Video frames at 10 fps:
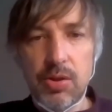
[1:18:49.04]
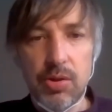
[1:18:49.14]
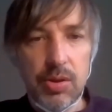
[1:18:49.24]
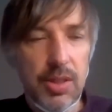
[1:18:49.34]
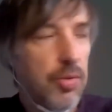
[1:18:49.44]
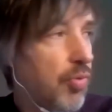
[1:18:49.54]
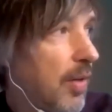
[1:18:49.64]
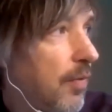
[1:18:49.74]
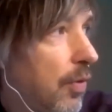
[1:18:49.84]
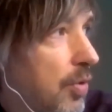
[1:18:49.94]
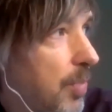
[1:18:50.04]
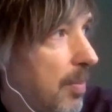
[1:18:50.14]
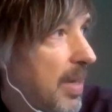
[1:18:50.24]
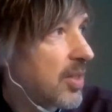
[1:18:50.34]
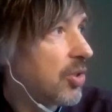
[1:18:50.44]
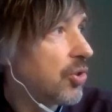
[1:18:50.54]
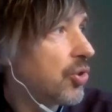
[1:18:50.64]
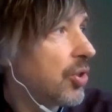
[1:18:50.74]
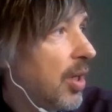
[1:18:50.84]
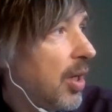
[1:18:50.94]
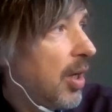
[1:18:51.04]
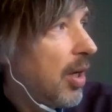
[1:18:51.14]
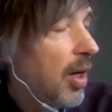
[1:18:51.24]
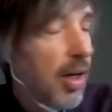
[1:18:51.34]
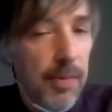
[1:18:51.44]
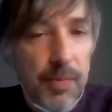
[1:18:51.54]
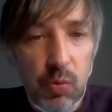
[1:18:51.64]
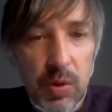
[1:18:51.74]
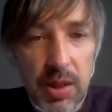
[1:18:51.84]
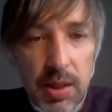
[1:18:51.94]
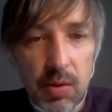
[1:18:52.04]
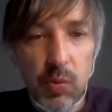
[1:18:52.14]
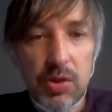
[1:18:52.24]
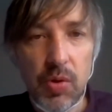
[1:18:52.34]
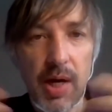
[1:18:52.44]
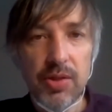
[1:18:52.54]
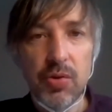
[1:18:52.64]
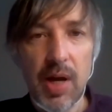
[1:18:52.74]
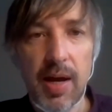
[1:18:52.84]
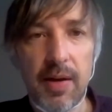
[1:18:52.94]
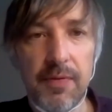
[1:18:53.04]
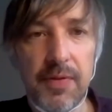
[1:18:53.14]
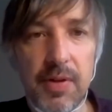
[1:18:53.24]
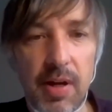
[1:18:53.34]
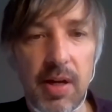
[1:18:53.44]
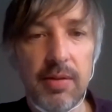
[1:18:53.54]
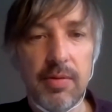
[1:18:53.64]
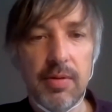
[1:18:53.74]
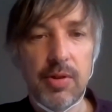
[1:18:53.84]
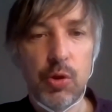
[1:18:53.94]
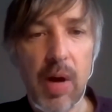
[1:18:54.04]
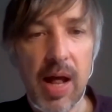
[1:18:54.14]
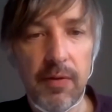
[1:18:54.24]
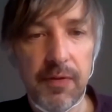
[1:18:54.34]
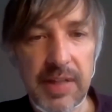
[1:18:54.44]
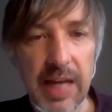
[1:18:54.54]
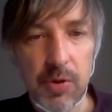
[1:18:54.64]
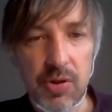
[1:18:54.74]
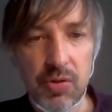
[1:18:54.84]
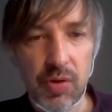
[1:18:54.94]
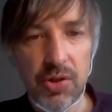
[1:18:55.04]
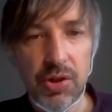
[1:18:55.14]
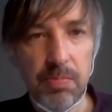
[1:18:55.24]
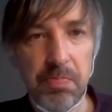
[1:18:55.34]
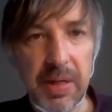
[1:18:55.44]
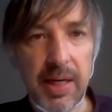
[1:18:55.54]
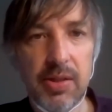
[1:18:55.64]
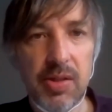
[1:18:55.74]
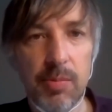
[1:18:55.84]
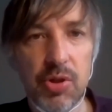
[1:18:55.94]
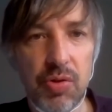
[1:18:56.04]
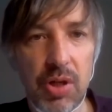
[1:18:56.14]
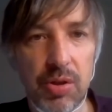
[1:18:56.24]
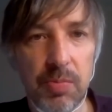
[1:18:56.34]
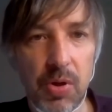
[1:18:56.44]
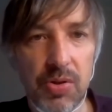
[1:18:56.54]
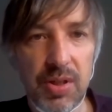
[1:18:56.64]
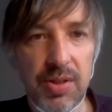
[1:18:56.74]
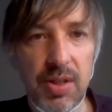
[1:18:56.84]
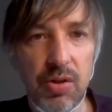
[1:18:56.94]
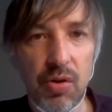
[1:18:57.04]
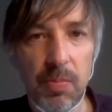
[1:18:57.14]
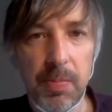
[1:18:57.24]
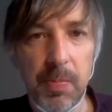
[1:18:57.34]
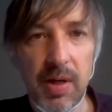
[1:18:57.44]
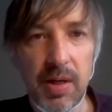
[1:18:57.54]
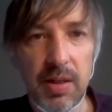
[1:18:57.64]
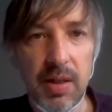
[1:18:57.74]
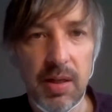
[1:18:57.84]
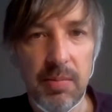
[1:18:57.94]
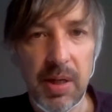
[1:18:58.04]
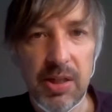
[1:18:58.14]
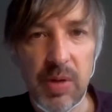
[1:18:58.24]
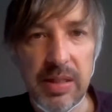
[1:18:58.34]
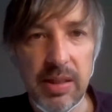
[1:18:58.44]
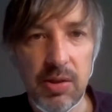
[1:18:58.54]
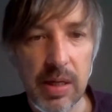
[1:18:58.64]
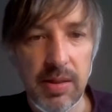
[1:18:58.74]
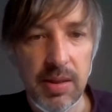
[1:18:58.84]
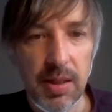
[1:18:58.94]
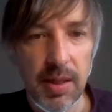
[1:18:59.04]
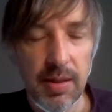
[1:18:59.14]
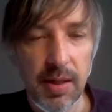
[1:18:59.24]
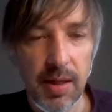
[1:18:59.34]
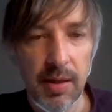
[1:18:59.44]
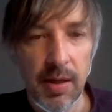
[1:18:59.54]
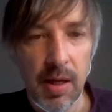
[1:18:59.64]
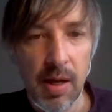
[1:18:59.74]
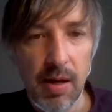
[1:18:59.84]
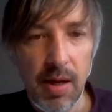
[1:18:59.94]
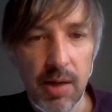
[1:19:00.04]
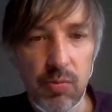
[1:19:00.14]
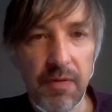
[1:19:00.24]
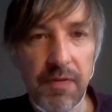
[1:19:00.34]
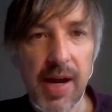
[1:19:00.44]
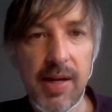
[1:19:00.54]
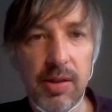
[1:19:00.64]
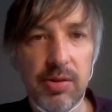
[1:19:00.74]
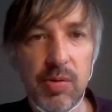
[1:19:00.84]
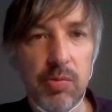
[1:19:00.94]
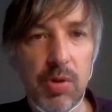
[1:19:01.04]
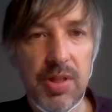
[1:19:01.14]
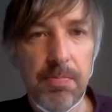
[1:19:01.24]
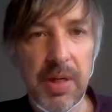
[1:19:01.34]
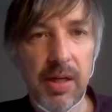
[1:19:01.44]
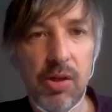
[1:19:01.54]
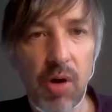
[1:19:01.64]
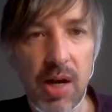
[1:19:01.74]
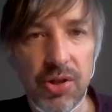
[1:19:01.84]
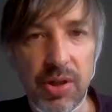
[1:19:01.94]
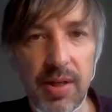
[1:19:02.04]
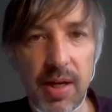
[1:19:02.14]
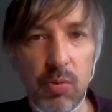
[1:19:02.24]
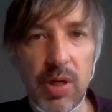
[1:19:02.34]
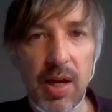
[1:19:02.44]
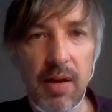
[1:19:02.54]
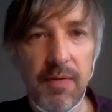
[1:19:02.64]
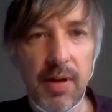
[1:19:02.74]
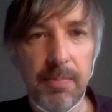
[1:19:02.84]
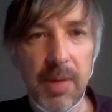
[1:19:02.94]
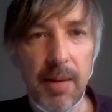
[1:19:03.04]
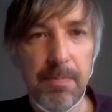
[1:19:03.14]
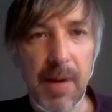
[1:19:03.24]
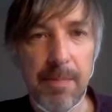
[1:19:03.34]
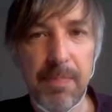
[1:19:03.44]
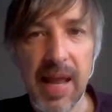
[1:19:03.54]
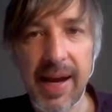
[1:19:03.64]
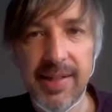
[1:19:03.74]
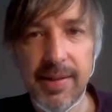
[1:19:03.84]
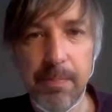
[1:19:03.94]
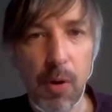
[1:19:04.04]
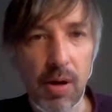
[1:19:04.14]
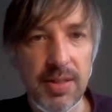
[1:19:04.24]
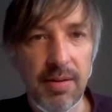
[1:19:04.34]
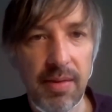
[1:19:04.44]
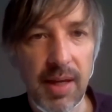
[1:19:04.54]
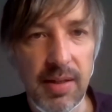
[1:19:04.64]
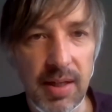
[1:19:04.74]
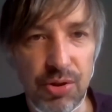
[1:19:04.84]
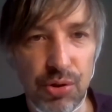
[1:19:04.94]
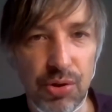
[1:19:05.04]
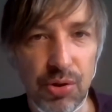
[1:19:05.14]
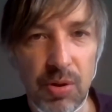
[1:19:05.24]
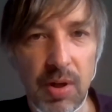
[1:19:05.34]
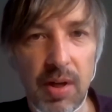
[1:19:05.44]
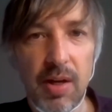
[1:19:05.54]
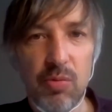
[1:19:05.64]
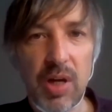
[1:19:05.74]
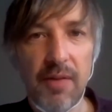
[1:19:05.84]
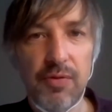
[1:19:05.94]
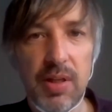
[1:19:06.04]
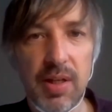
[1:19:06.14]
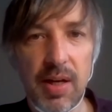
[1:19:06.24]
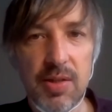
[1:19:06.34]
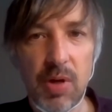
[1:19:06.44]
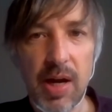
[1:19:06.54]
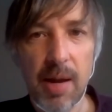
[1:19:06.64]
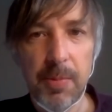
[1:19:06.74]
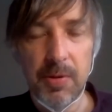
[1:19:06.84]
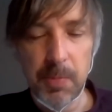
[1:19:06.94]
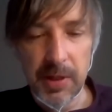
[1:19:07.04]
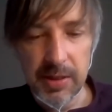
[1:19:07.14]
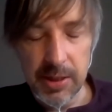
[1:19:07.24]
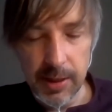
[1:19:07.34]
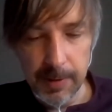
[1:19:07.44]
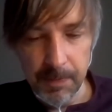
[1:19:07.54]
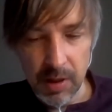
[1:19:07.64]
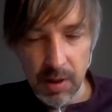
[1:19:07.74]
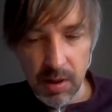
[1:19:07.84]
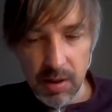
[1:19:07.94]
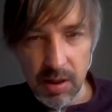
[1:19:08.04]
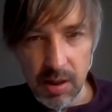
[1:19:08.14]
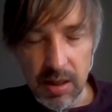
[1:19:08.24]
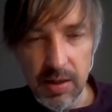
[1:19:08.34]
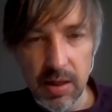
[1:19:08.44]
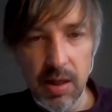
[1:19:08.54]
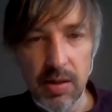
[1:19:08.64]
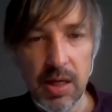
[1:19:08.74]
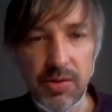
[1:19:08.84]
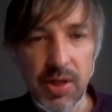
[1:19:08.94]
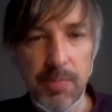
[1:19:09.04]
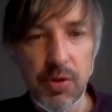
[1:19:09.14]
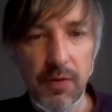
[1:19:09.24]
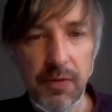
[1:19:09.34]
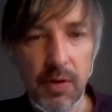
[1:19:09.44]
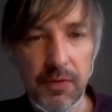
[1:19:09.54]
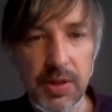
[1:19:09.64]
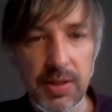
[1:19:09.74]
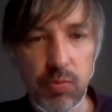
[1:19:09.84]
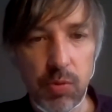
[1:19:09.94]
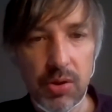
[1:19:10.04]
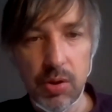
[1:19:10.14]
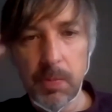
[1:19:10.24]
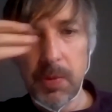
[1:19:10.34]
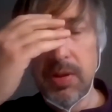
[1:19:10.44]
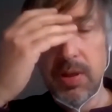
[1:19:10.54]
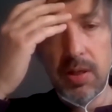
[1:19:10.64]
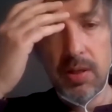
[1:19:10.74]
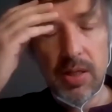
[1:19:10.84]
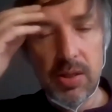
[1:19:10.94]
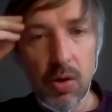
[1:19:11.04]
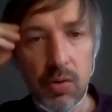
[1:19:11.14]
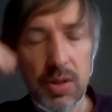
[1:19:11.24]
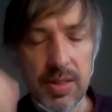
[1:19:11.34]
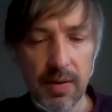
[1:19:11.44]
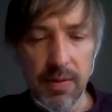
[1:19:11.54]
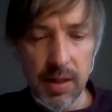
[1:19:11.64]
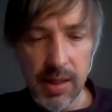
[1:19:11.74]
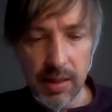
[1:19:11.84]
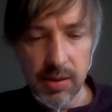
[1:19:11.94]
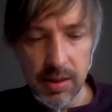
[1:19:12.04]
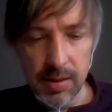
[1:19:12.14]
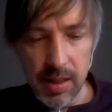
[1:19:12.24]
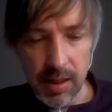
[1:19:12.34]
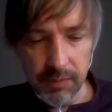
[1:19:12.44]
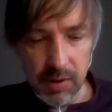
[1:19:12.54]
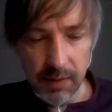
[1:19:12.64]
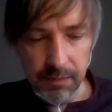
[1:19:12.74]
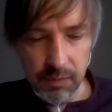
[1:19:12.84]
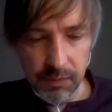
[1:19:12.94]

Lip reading: to reinforce my message, we tried to have 12 big demonstration projects in Europe by 2020, and we failed. It a big crash, and now we have a black box thinking to do. We have to analyze what happened. But in terms of this workshop and the audience, I think that there are